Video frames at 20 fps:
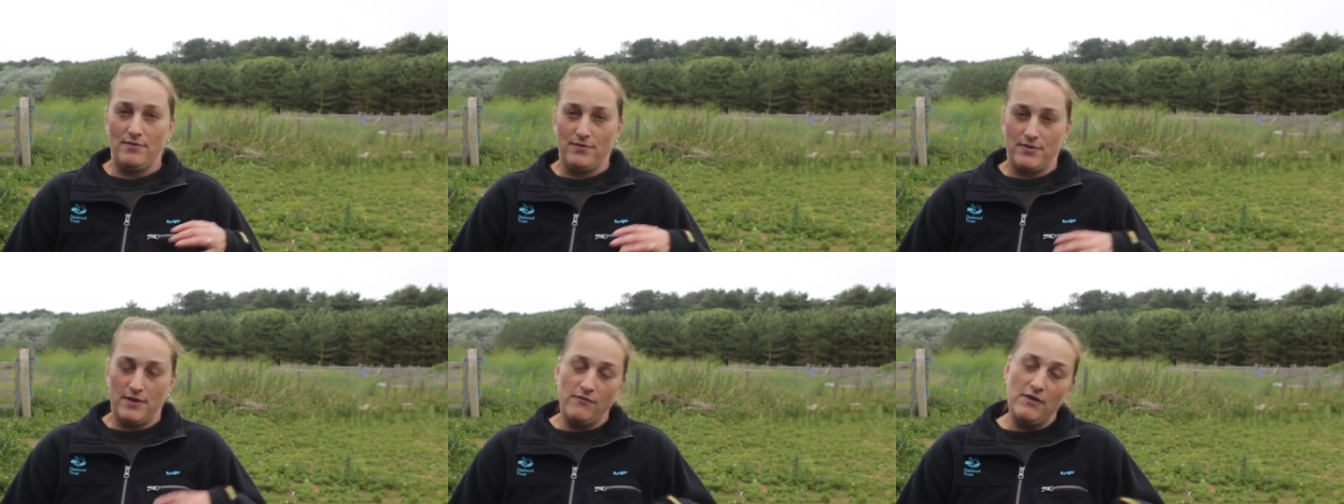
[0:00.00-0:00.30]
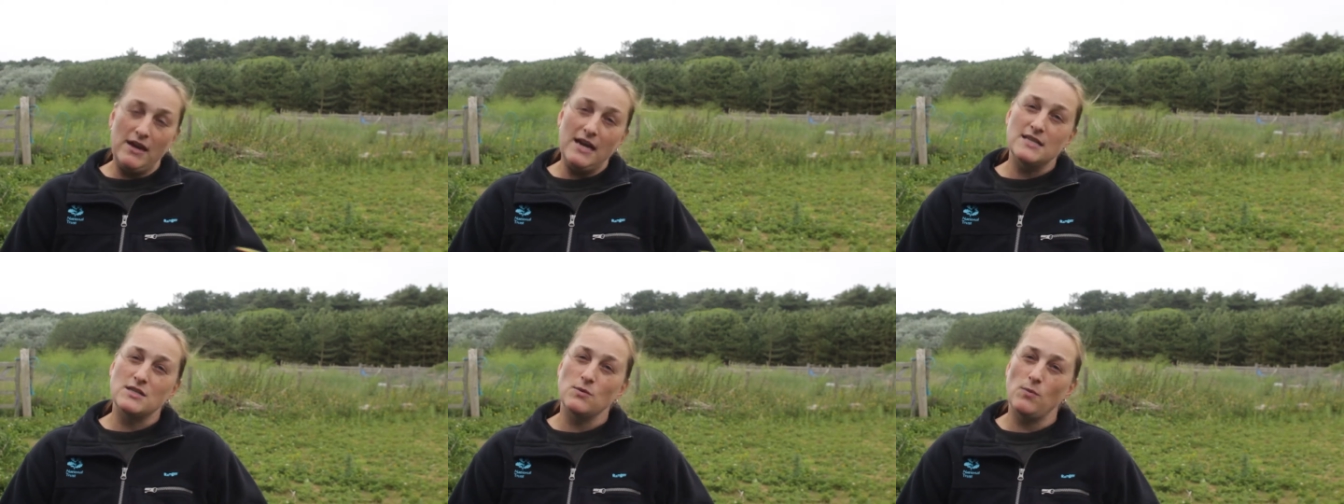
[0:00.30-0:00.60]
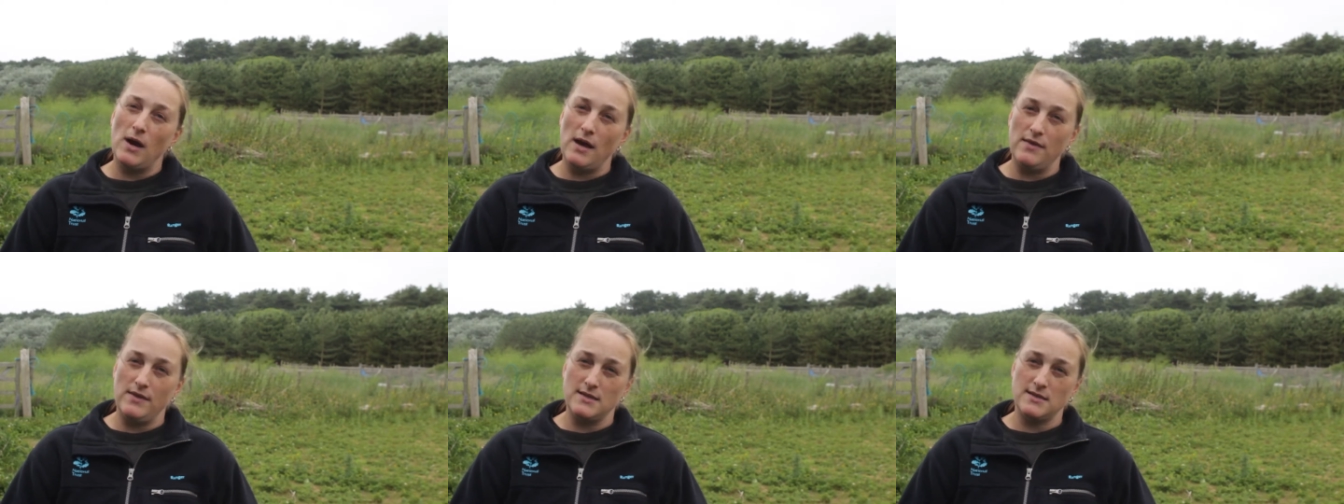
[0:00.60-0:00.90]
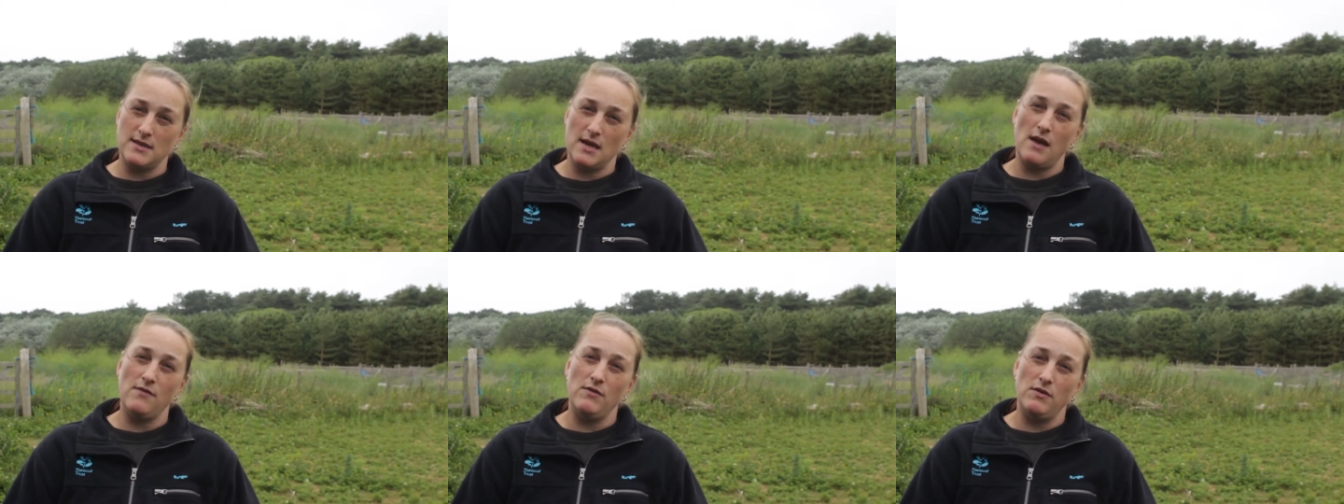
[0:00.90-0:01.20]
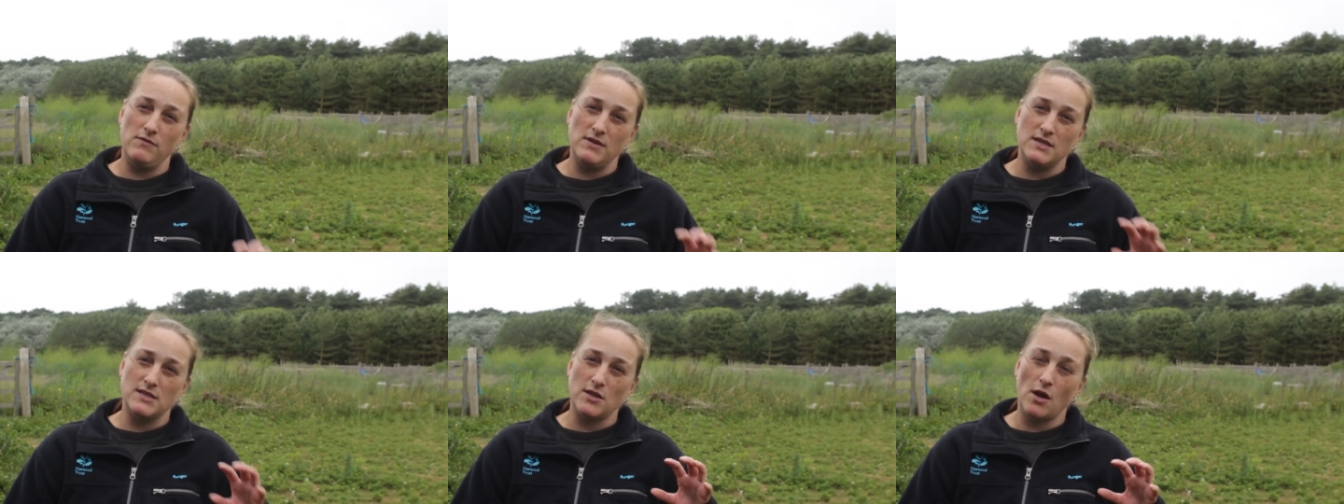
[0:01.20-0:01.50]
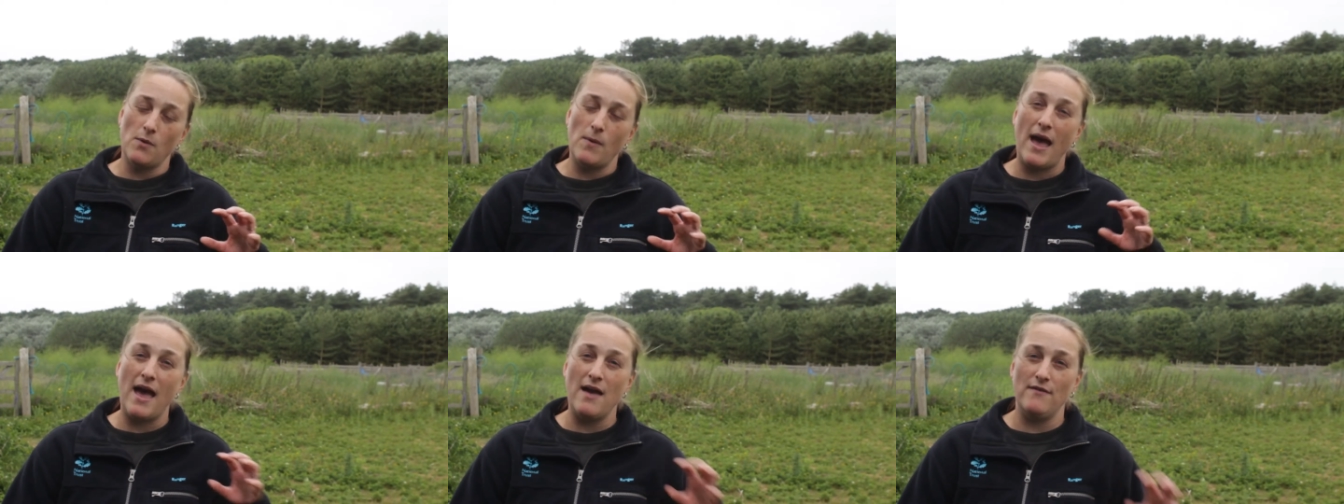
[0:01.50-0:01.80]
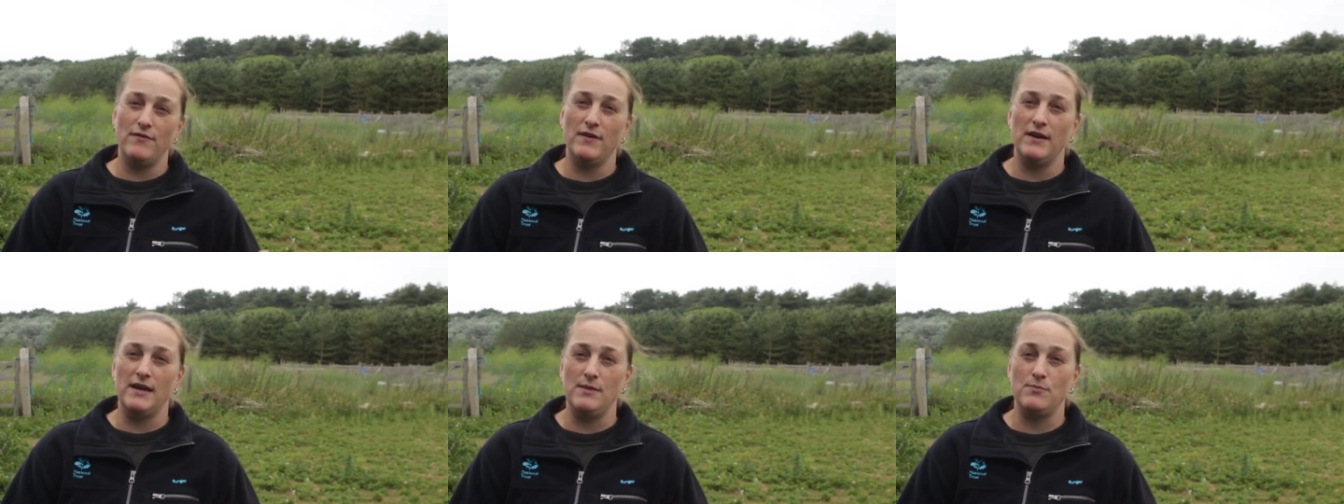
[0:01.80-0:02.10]
the reason why this area is so
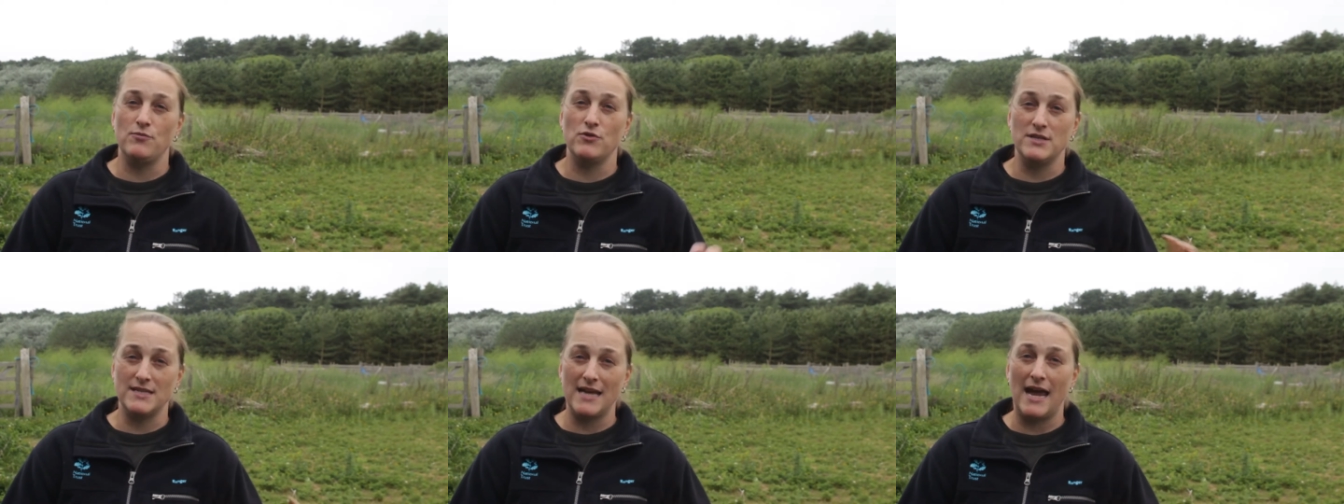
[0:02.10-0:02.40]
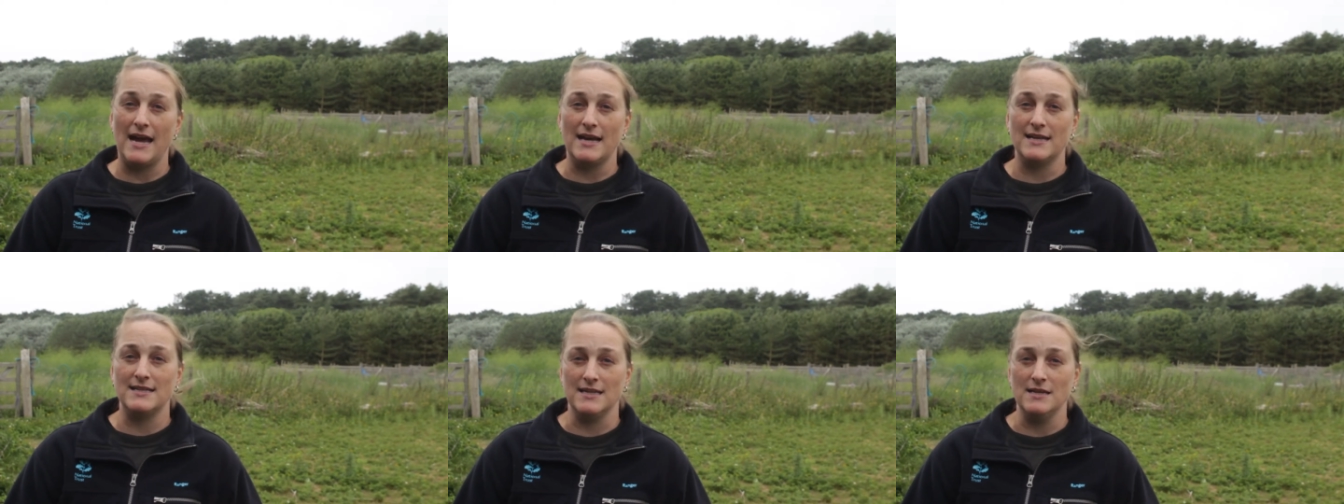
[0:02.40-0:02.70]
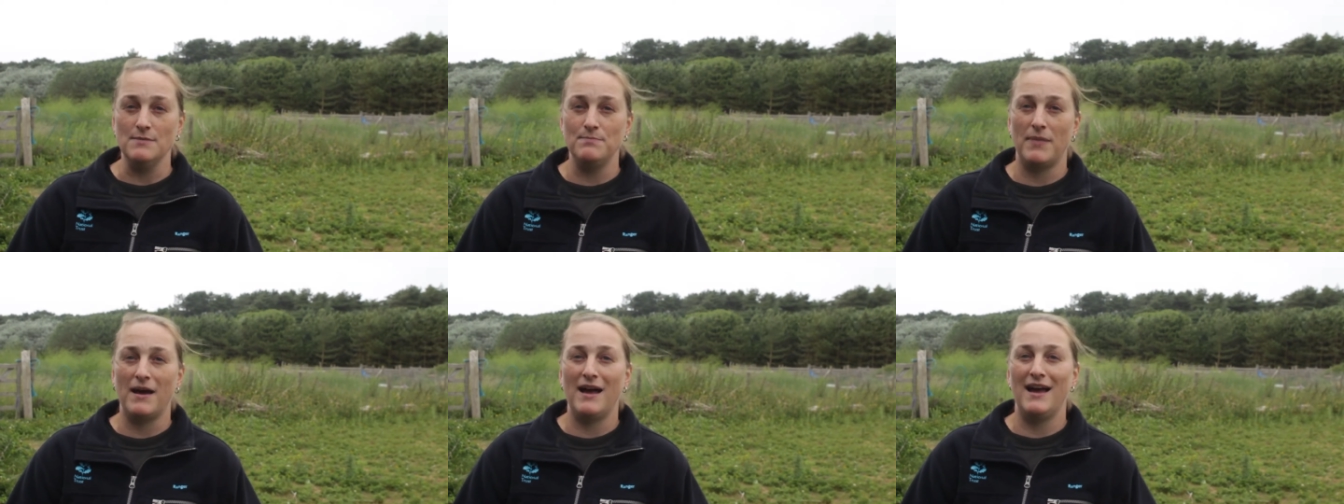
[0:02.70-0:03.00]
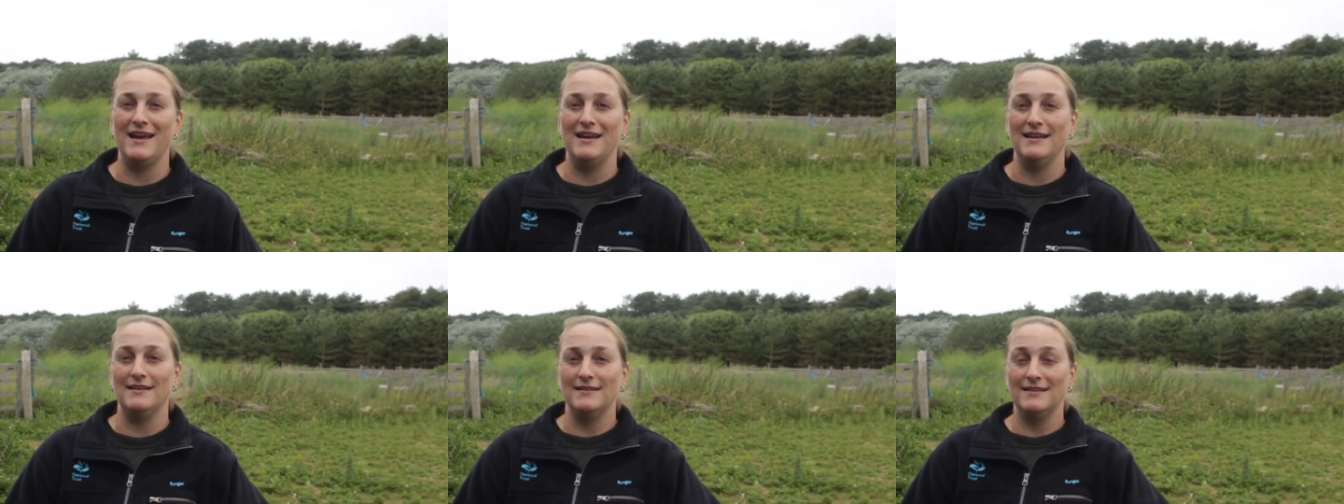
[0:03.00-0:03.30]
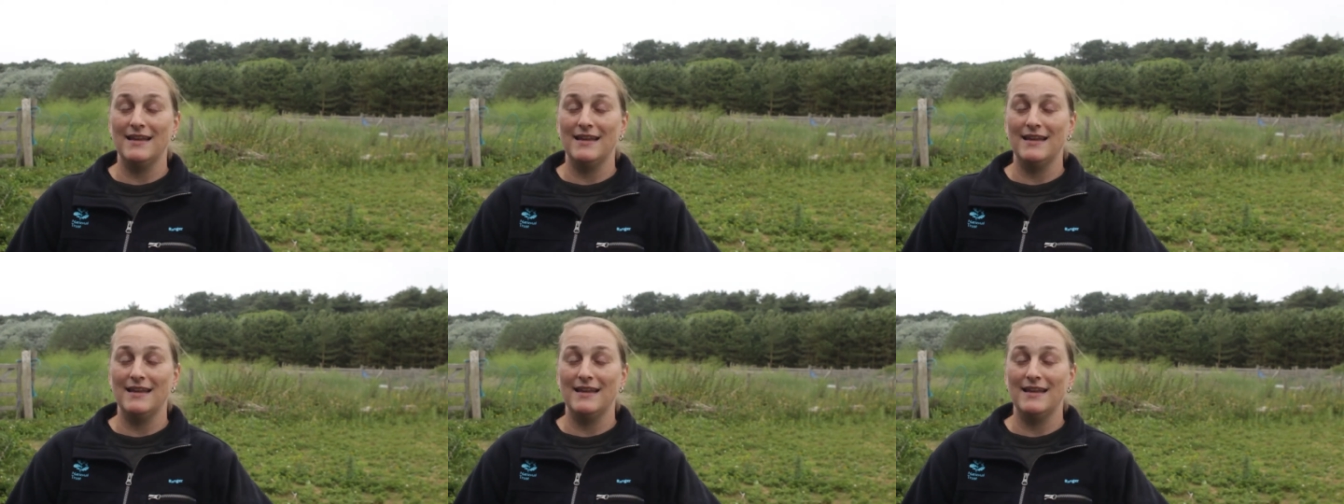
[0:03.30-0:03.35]
heavily protected by